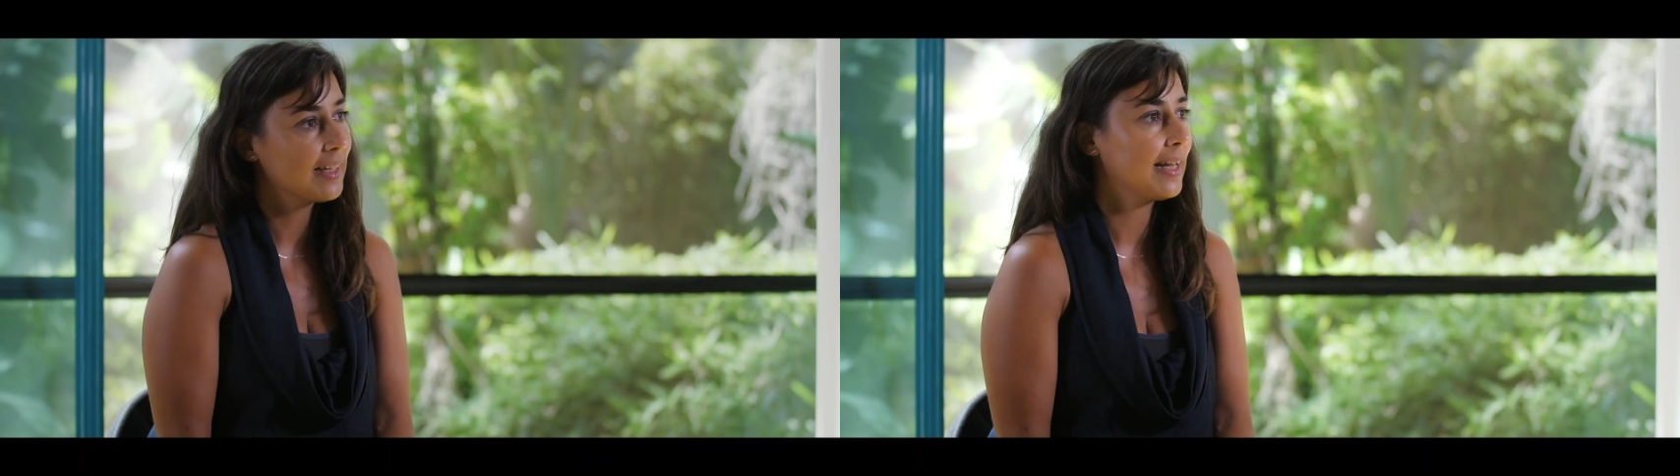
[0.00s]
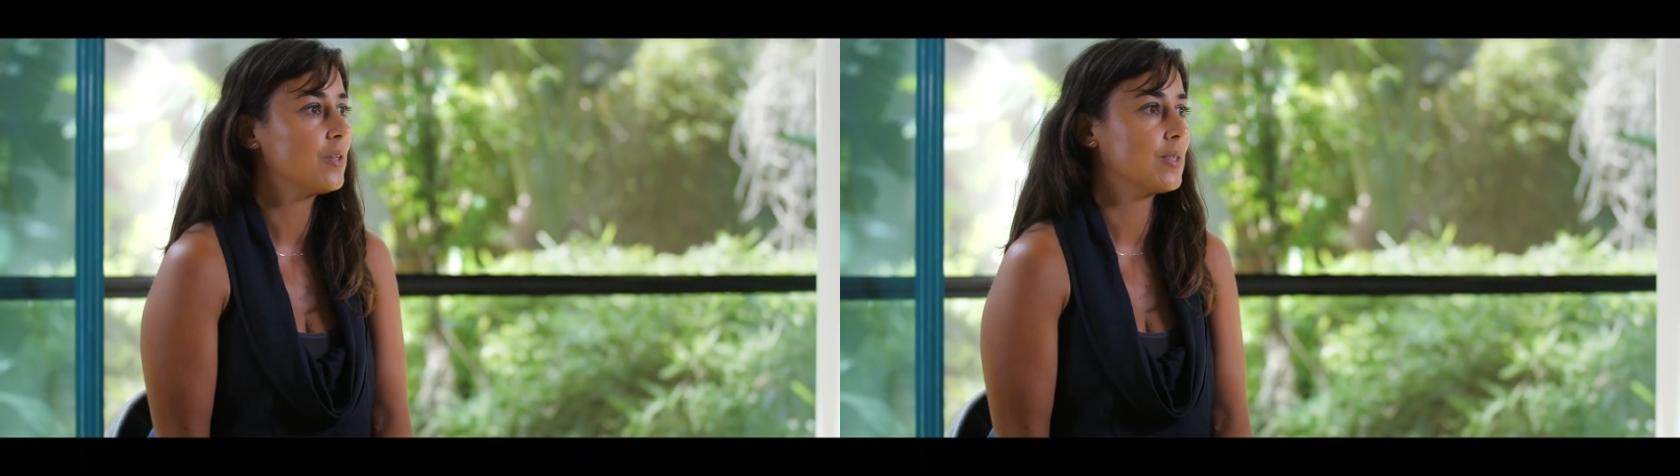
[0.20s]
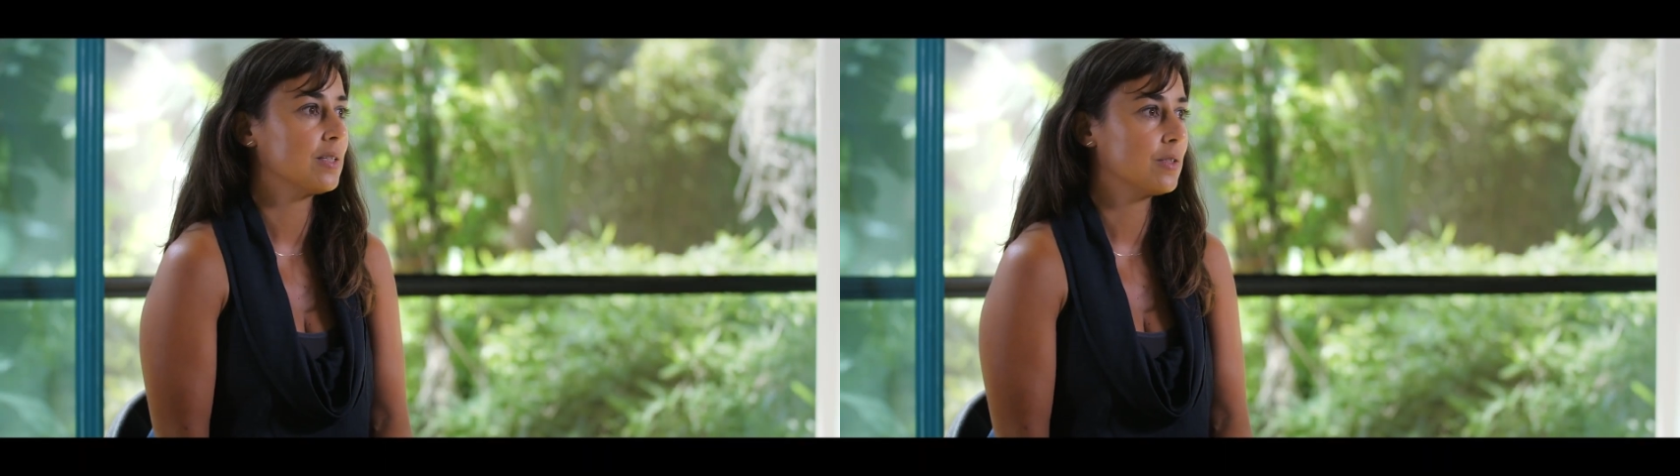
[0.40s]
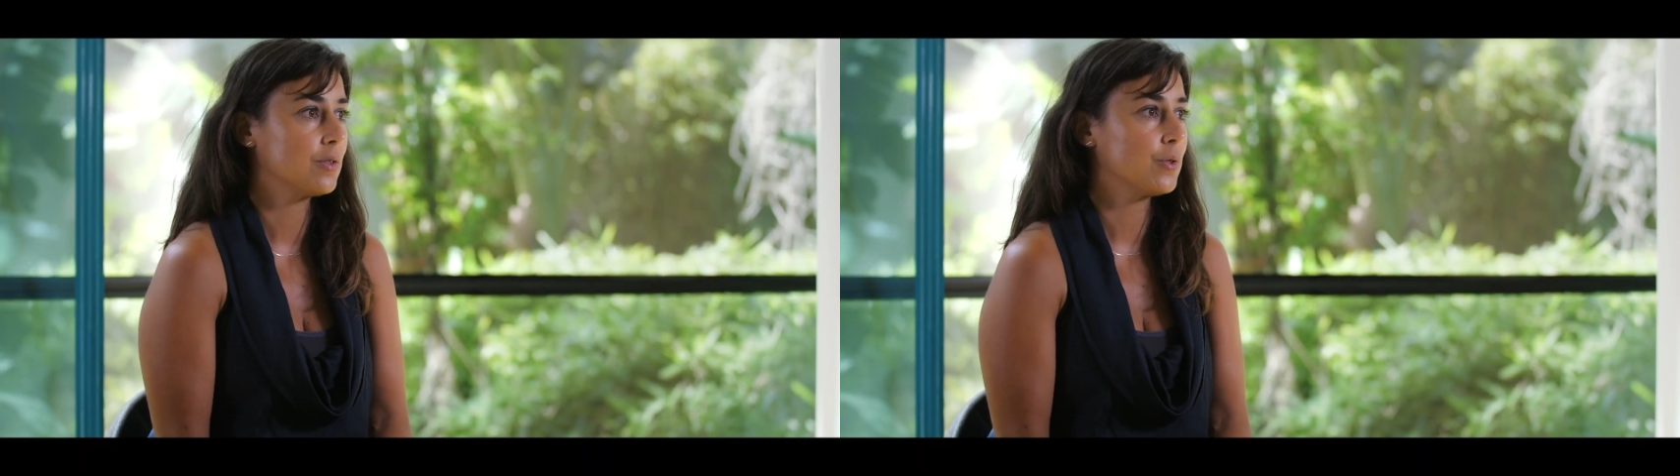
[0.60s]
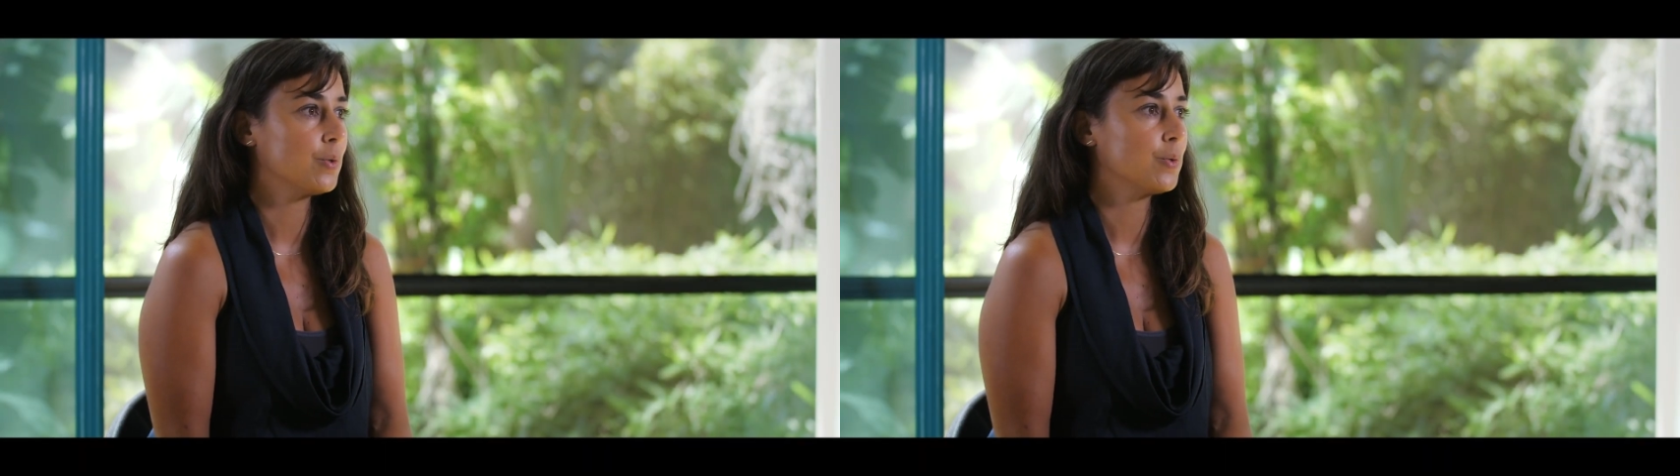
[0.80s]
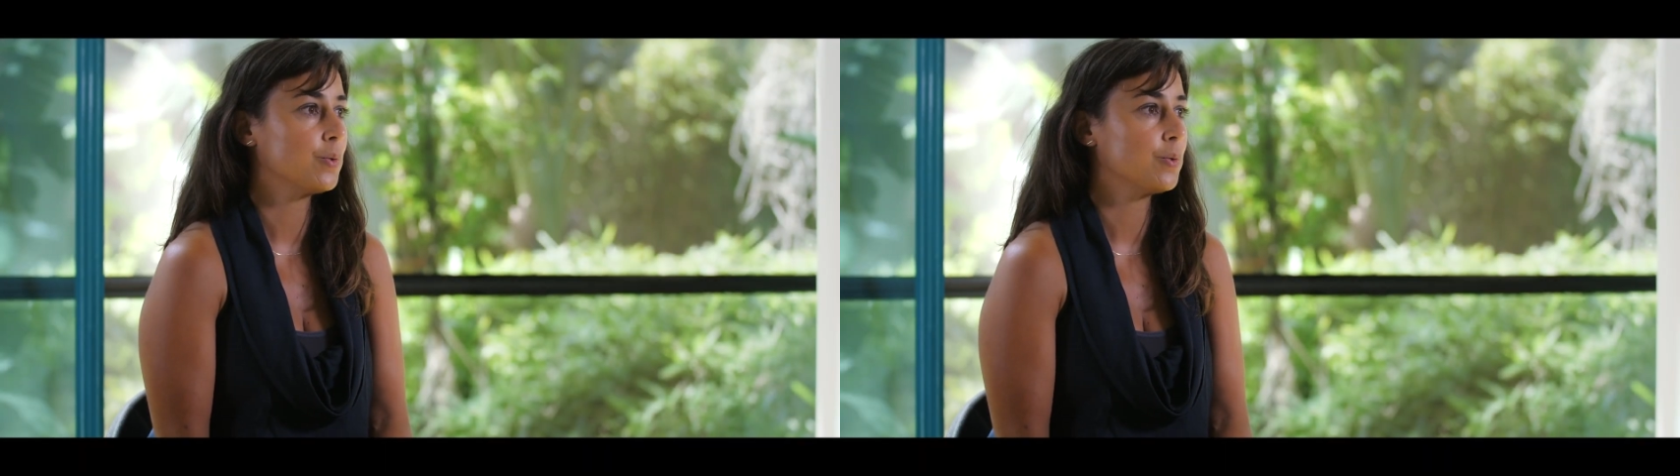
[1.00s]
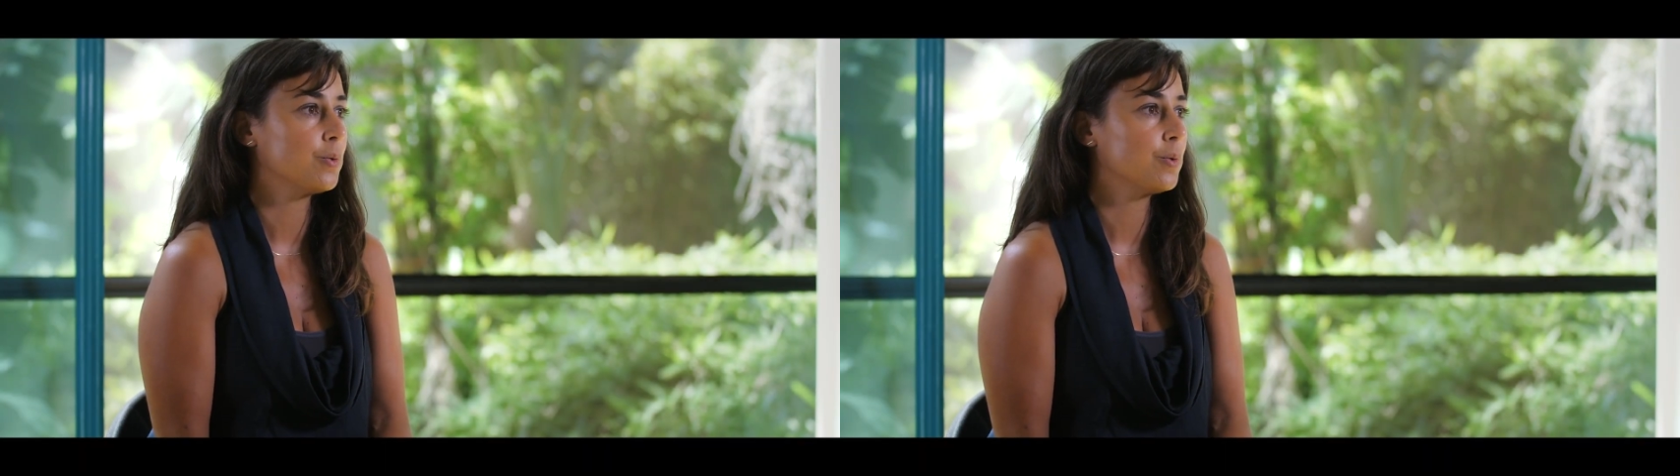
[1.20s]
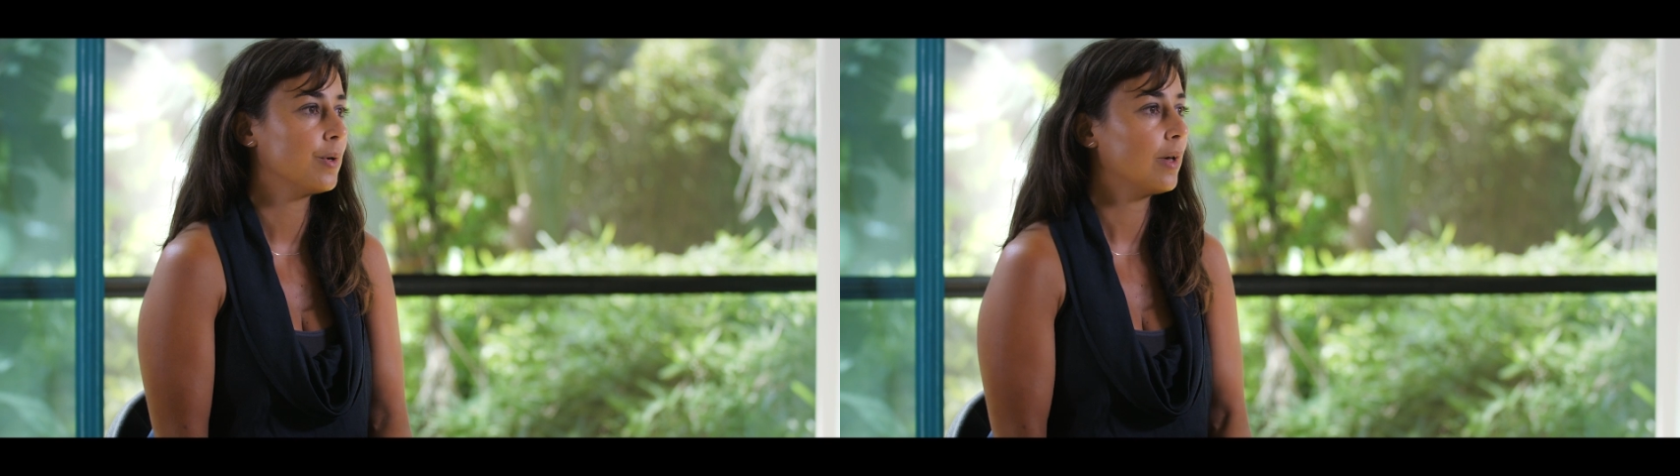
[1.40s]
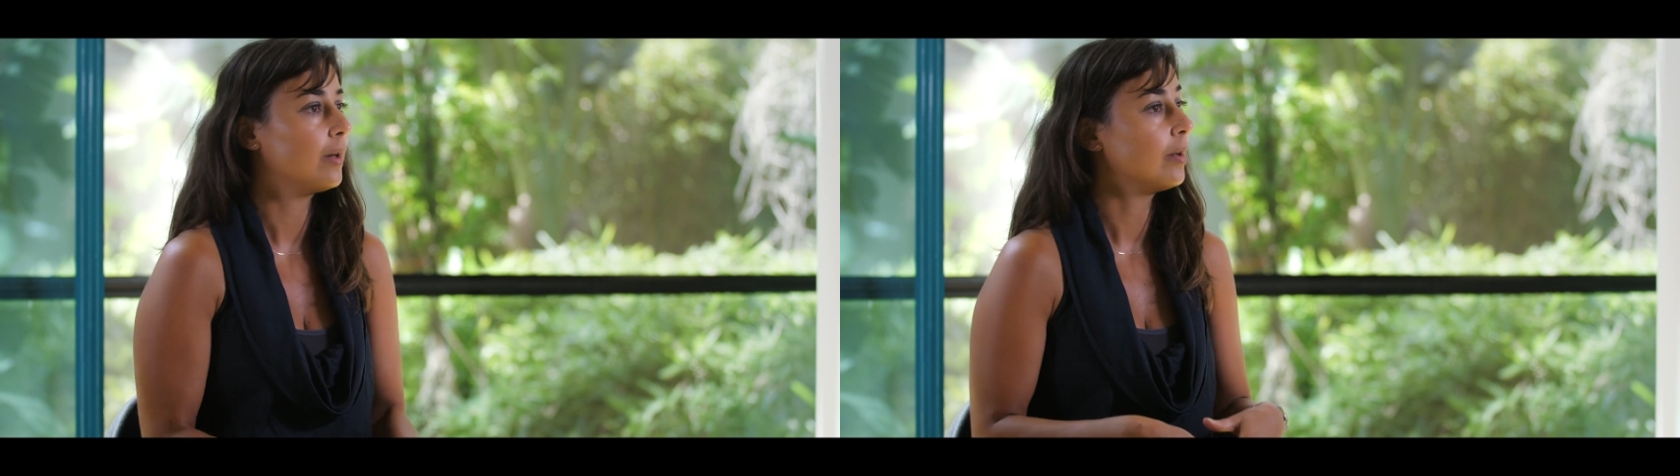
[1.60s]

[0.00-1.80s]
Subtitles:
it allows us to